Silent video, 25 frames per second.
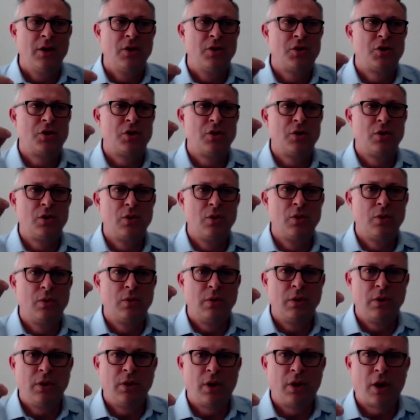to
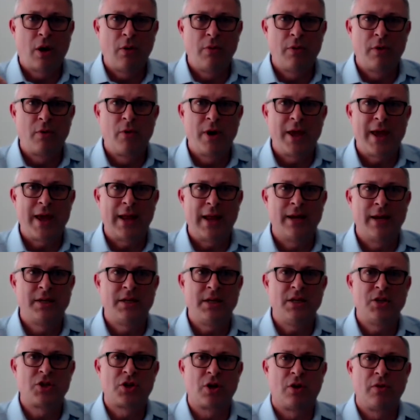you know the
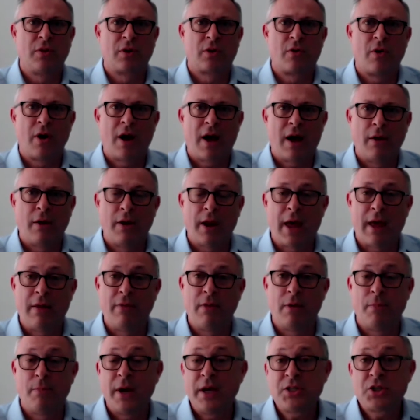realities on the ground. And
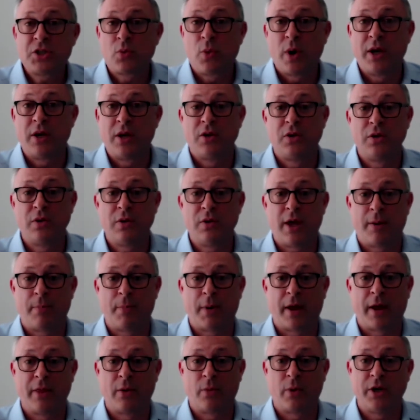the best way to do that,
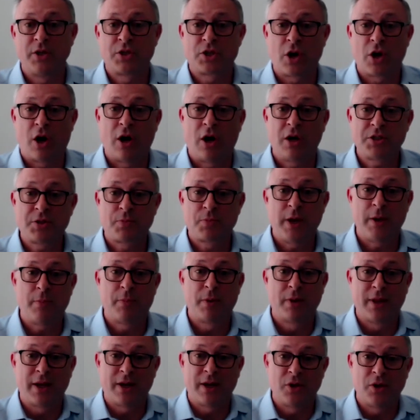by the way, is to ask
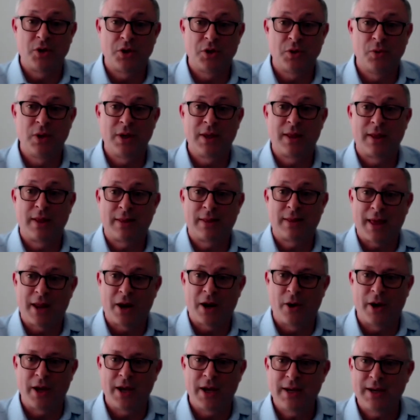people that are doing it that
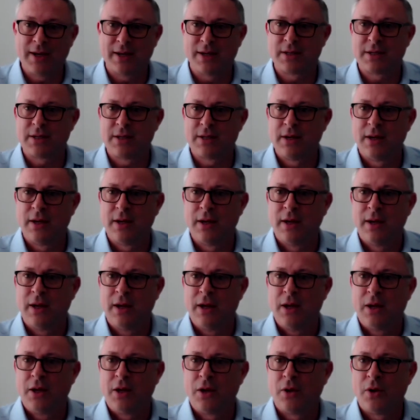are in it.
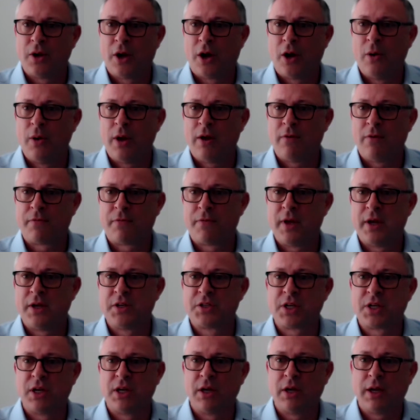You know, if
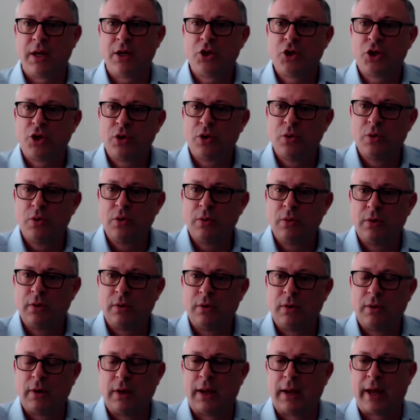there's an issue
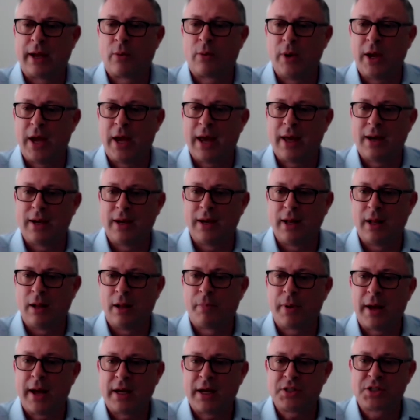like we had in El
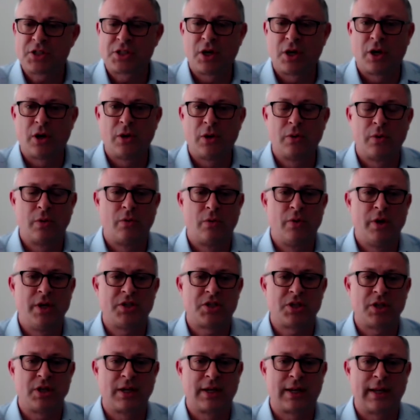Paso
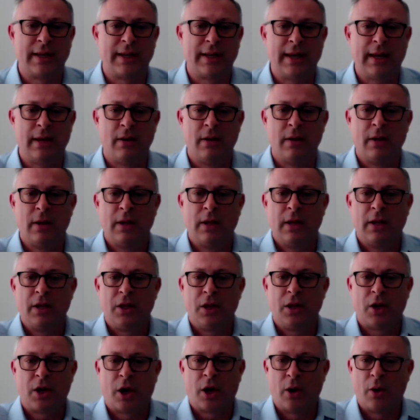recently
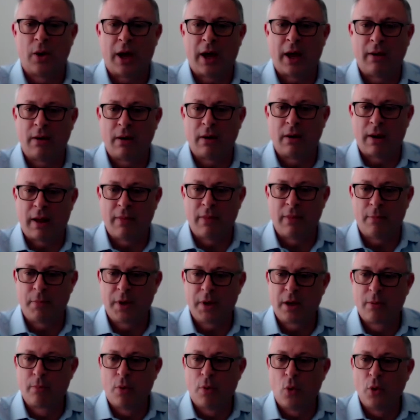you know, and, and the
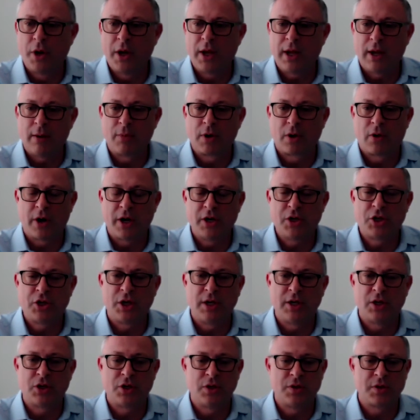big border immigration
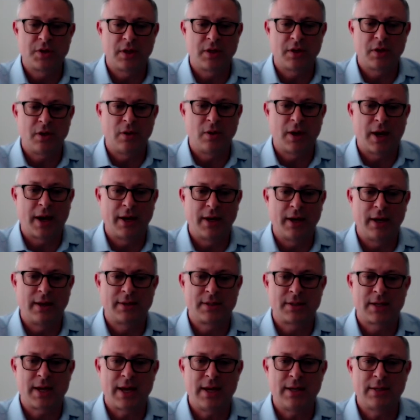issues that the United
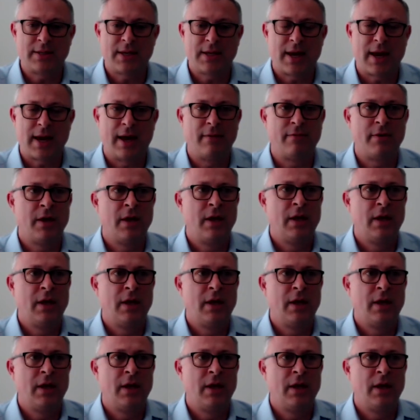States have,